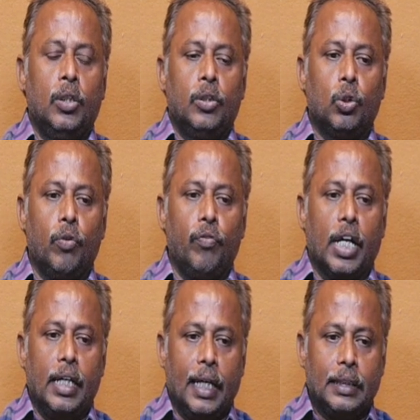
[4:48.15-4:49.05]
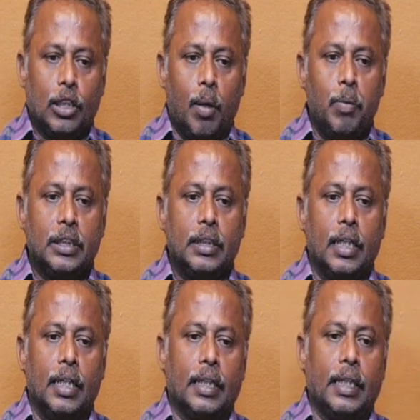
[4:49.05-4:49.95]
So we can establish
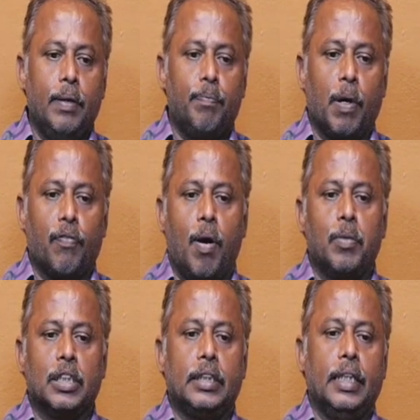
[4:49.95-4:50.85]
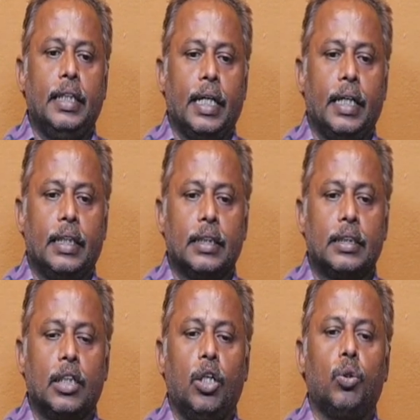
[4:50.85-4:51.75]
the key performance
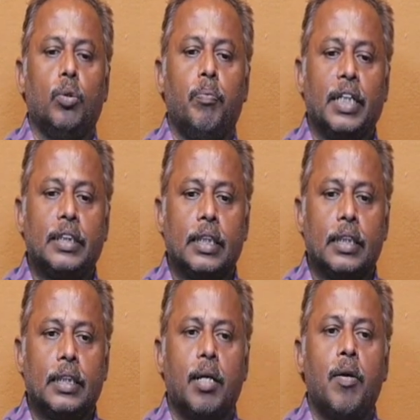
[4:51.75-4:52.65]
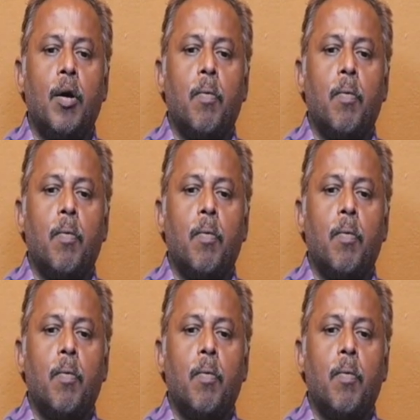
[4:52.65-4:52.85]
indicators to measure the